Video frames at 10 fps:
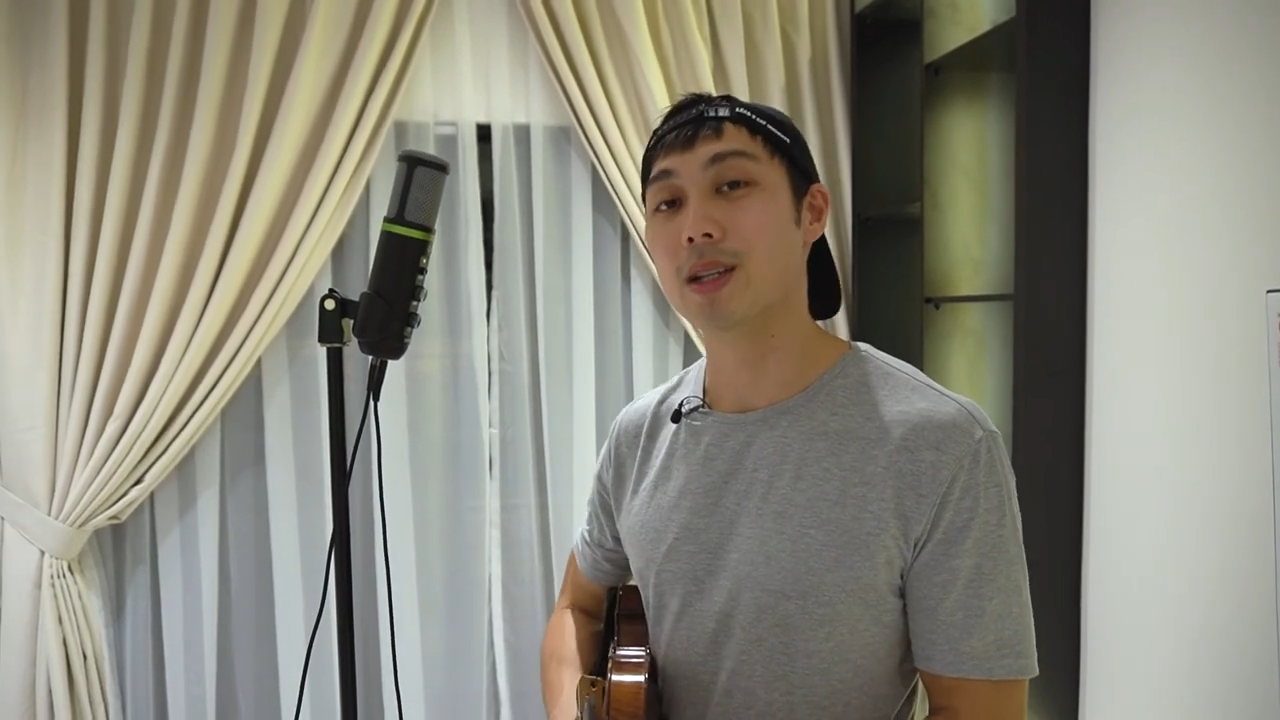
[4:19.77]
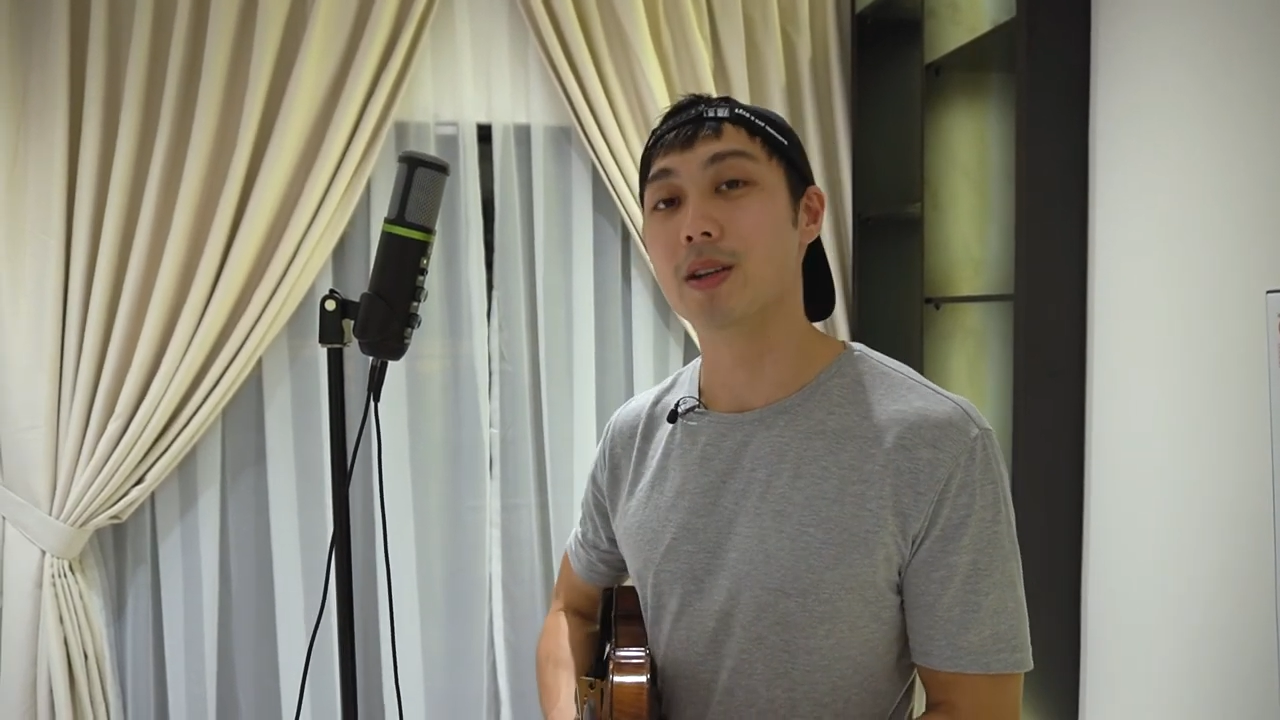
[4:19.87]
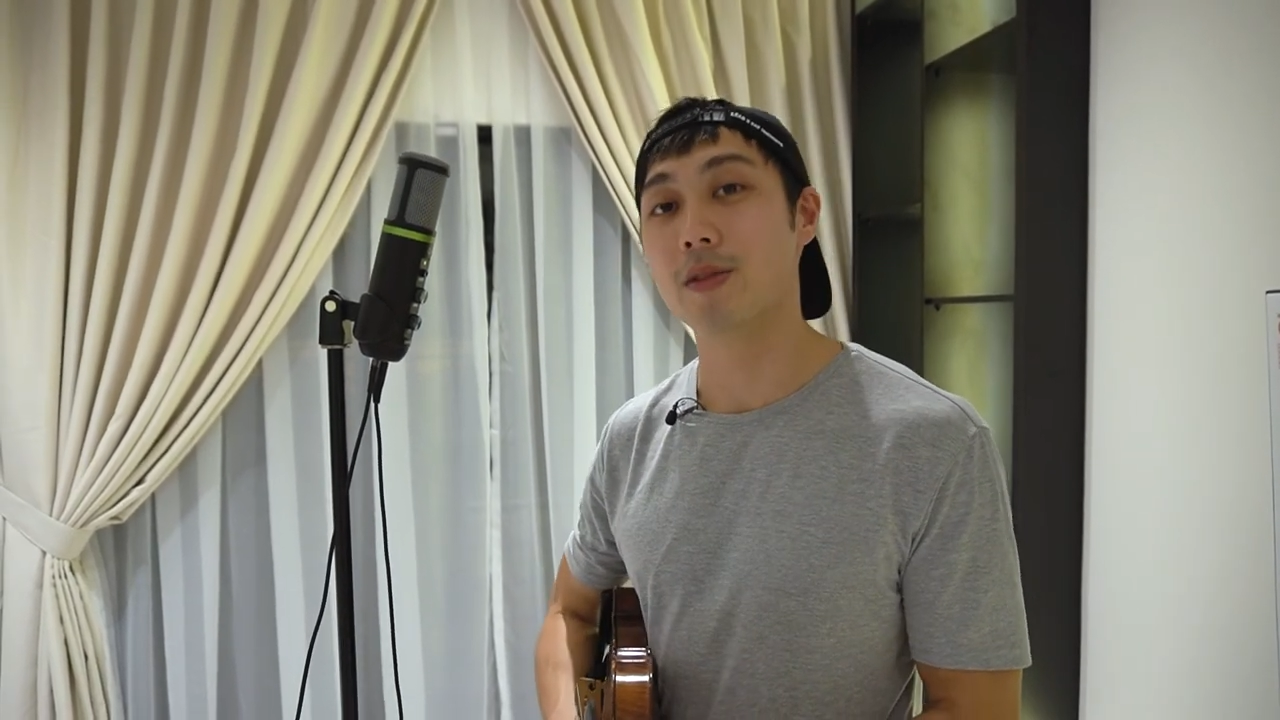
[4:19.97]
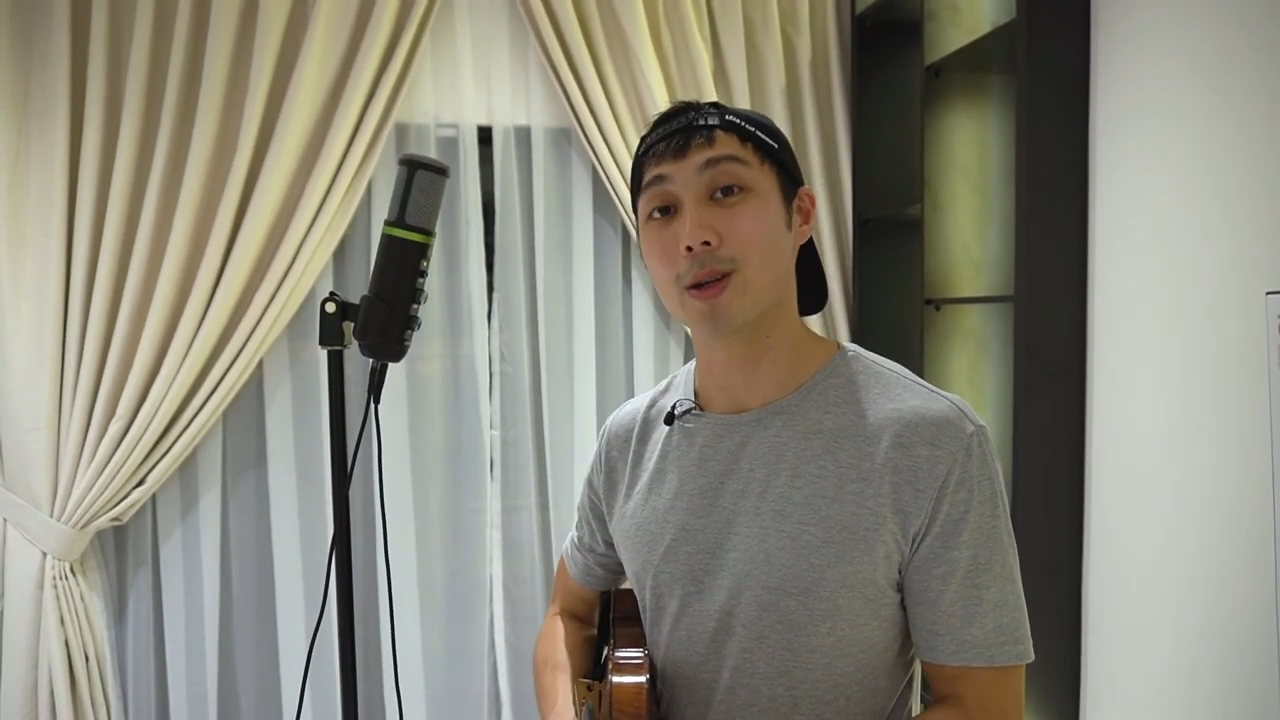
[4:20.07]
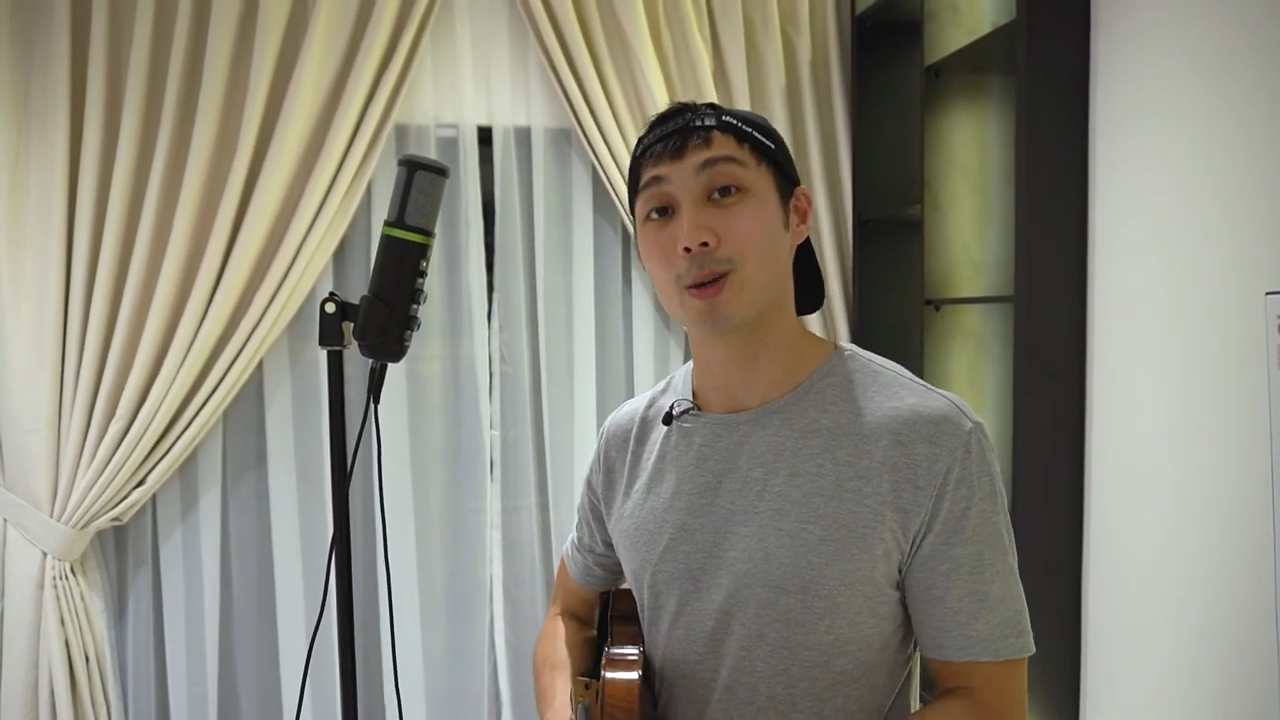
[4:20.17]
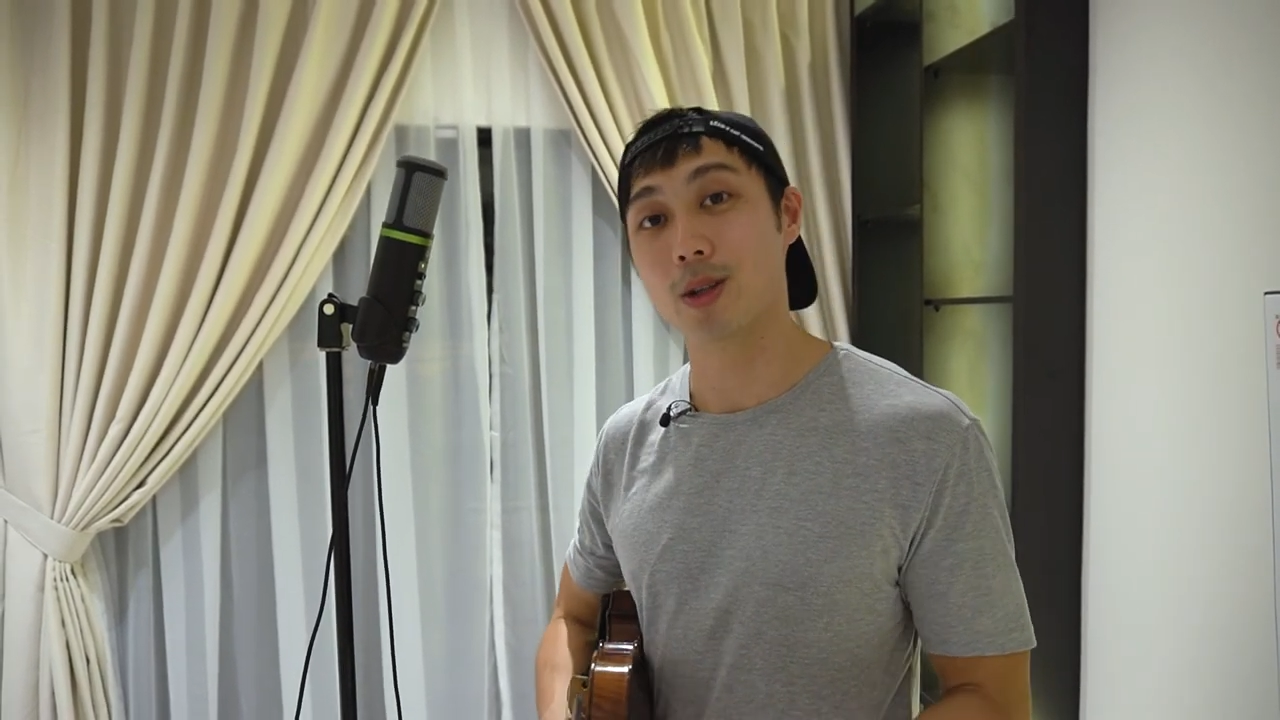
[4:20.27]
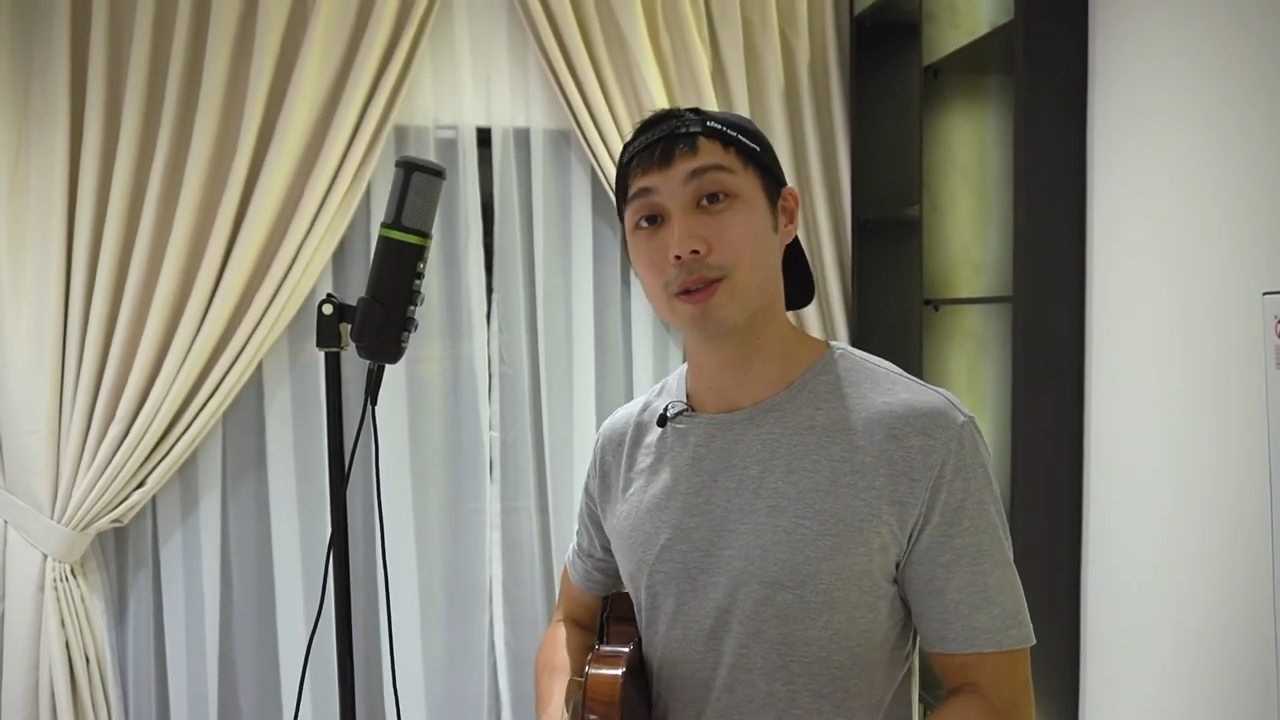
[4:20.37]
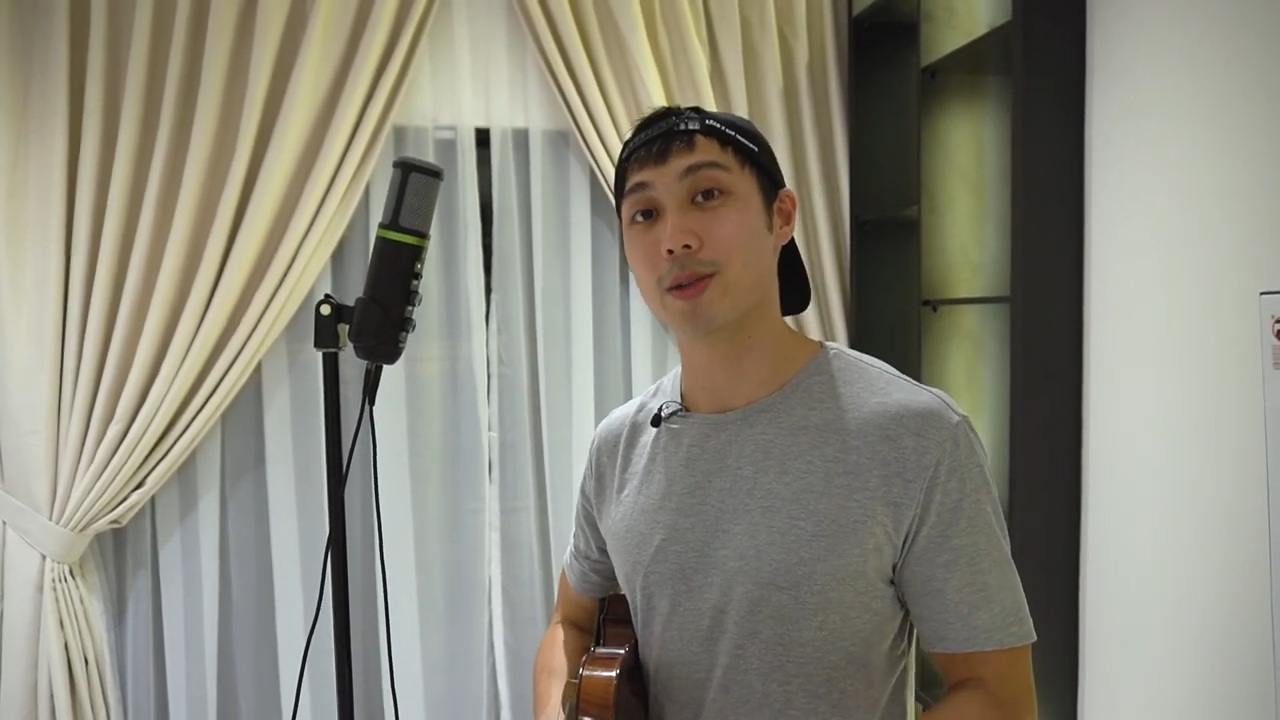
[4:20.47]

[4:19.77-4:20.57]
it if you're looking